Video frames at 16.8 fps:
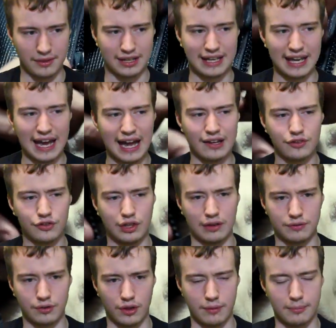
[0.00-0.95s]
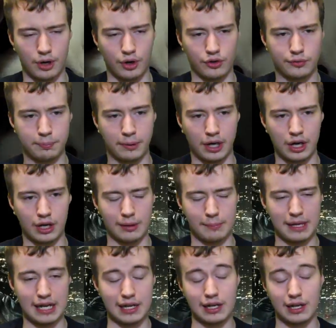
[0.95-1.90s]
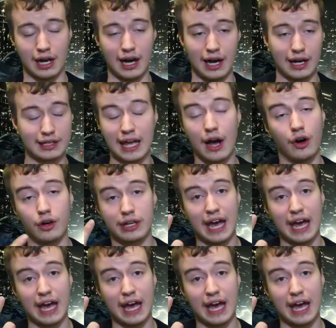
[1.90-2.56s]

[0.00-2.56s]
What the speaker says: the casting for the most part. I mean, Gal